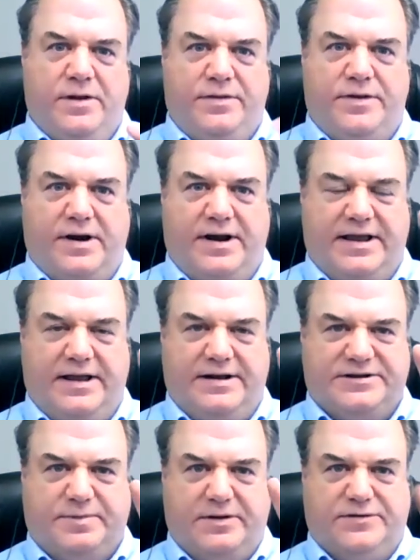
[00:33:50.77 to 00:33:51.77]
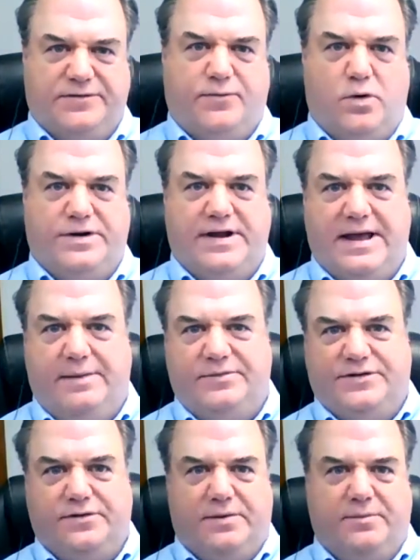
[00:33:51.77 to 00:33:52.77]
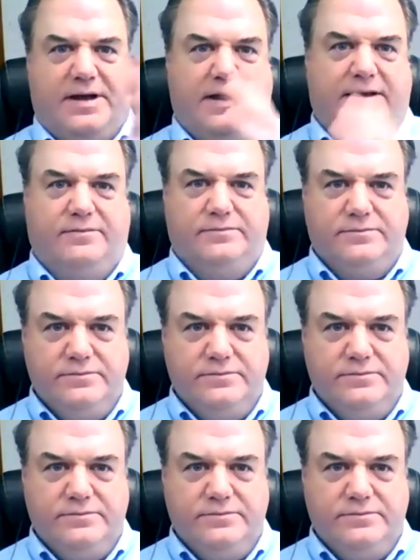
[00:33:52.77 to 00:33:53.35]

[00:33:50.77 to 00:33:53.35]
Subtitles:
They're going to get exposed 4 times during my